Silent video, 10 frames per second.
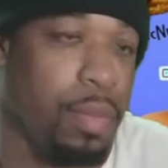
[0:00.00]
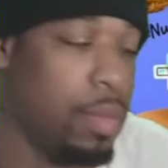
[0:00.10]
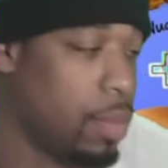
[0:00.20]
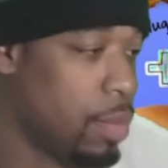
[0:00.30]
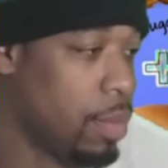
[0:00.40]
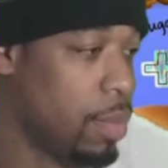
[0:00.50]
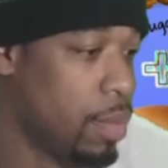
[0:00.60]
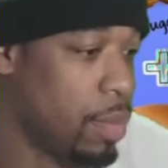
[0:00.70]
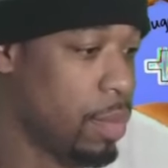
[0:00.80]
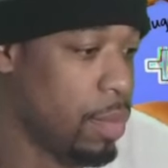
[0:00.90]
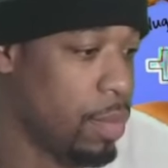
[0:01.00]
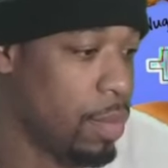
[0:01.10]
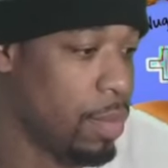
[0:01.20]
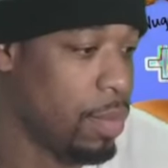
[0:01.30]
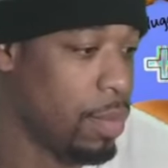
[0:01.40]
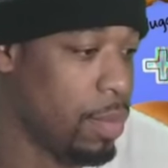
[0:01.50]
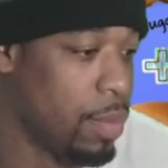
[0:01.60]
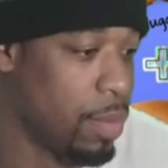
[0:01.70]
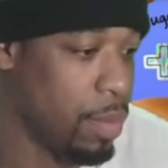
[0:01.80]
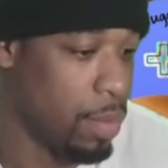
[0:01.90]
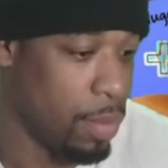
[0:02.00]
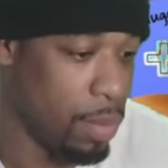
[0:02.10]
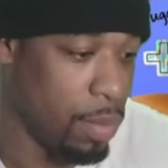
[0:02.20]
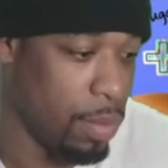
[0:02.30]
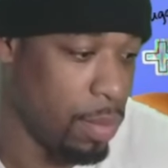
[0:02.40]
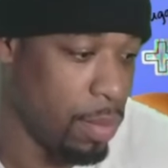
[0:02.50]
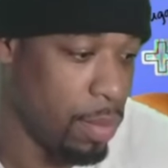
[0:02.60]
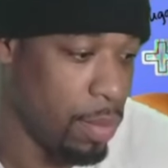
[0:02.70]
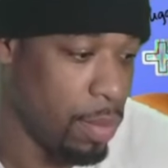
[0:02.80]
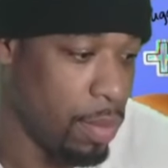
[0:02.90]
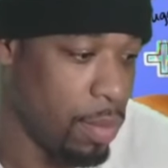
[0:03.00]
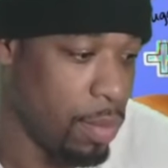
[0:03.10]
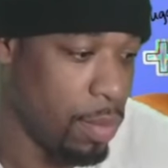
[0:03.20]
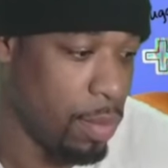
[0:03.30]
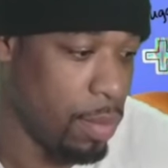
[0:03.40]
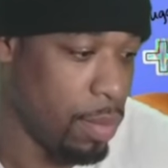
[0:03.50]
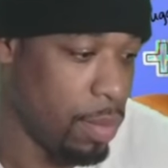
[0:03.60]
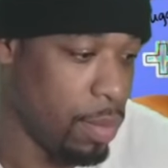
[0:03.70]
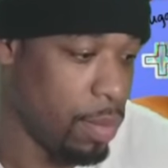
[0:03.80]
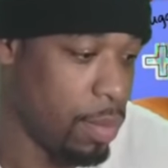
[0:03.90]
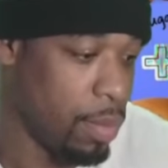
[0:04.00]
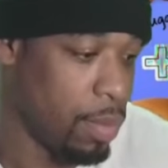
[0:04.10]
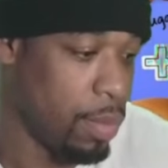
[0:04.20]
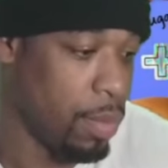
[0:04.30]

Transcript: No words are spoken by the person on screen.